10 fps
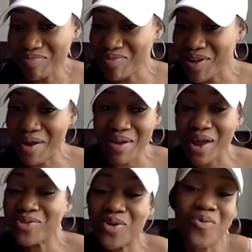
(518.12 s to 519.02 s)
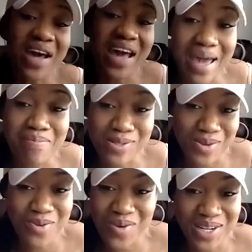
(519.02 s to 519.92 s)
I don't know what happens
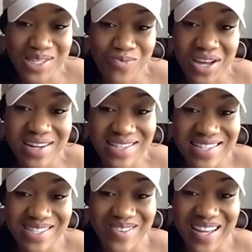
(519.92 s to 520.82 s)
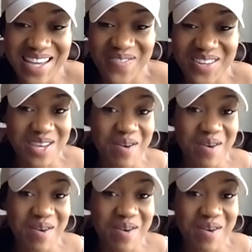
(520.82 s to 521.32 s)
when you win a regular season championship.